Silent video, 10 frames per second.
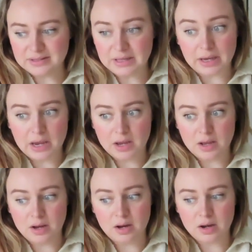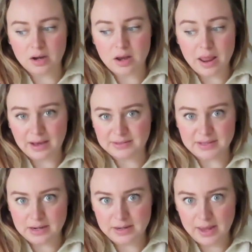is like next
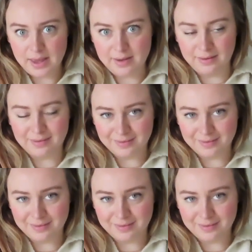Sunday.